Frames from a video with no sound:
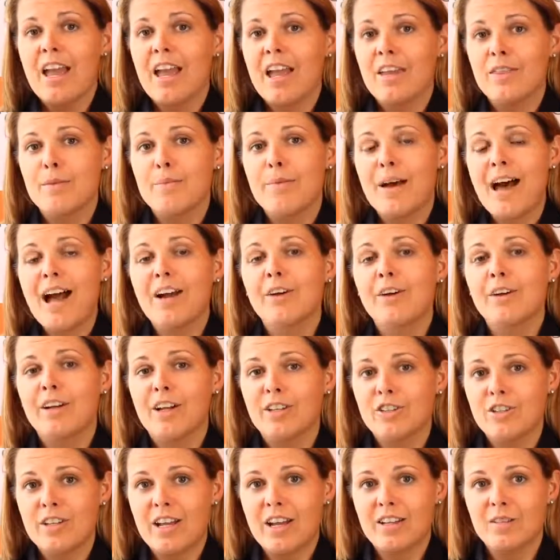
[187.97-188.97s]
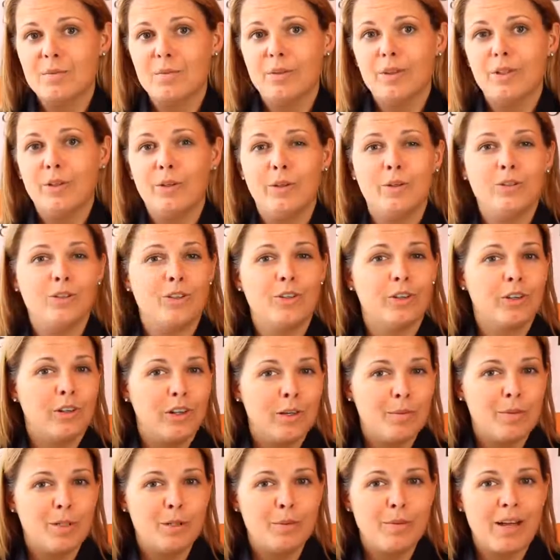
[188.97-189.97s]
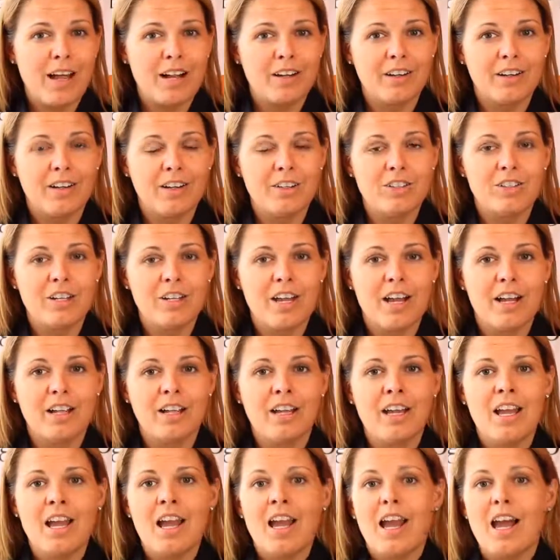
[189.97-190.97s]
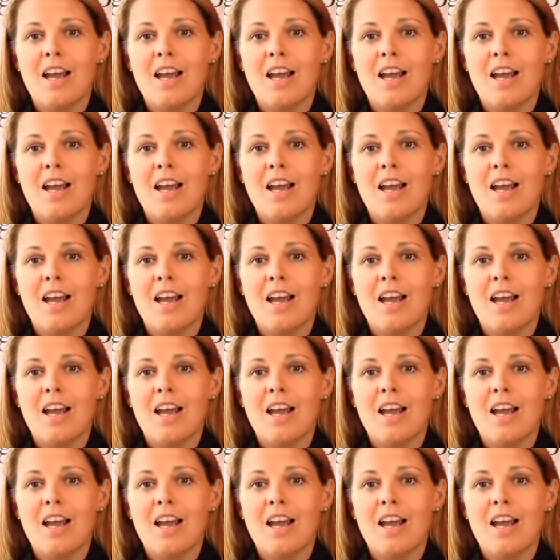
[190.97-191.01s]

And the background checks will include your criminal background check